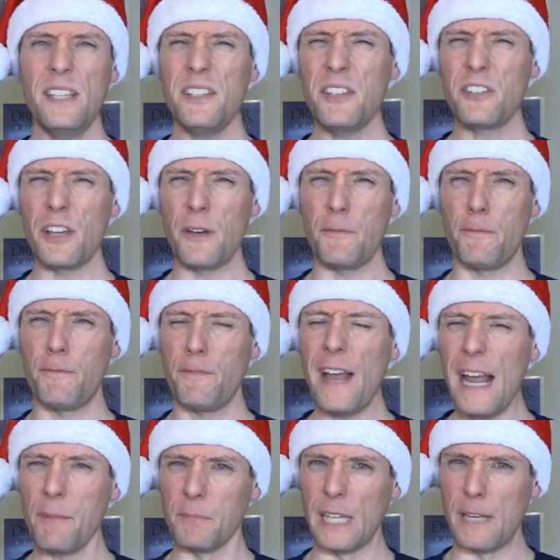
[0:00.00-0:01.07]
This is a
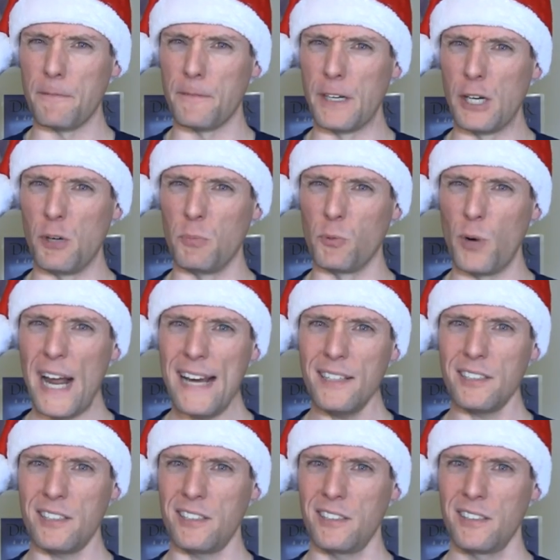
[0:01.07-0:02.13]
family film,
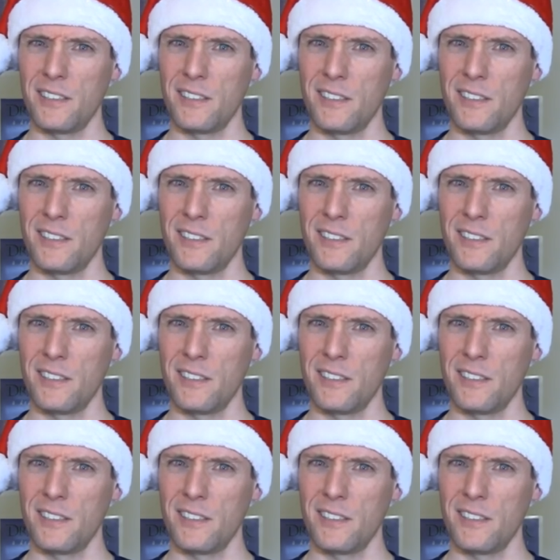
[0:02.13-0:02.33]
right?